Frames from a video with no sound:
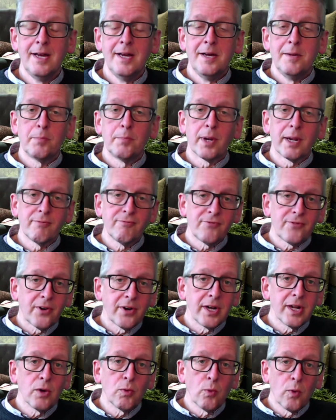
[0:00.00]
But I'm
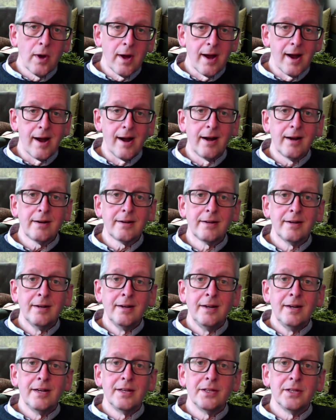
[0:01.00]
very aware
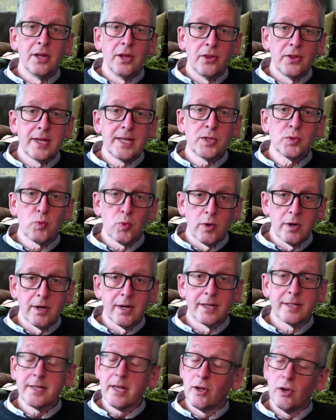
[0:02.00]
that these
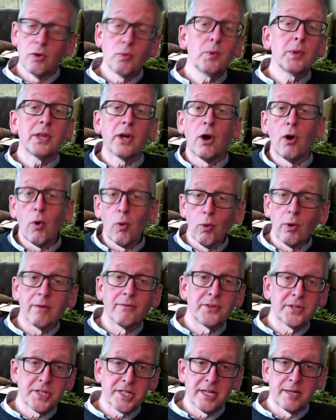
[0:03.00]
words, along with the whole of
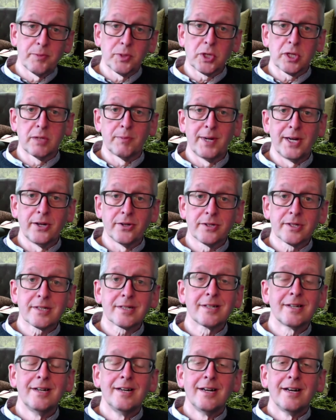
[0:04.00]
the Sermon on the Mount,
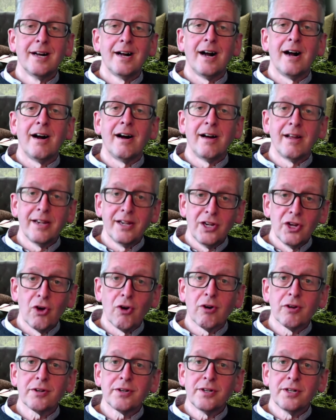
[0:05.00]
are
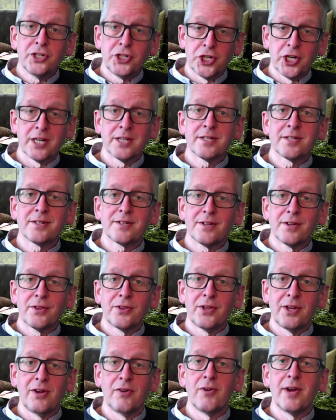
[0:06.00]
not just
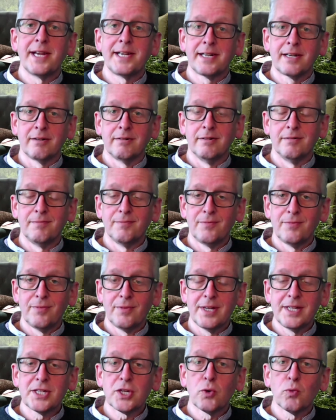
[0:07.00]
theoretical.
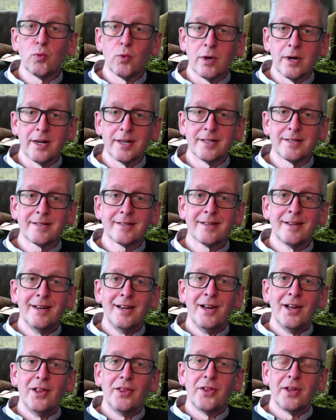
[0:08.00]
These are words
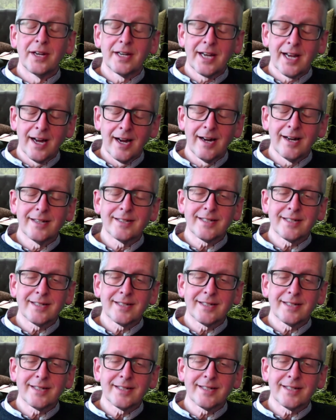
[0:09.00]
that cut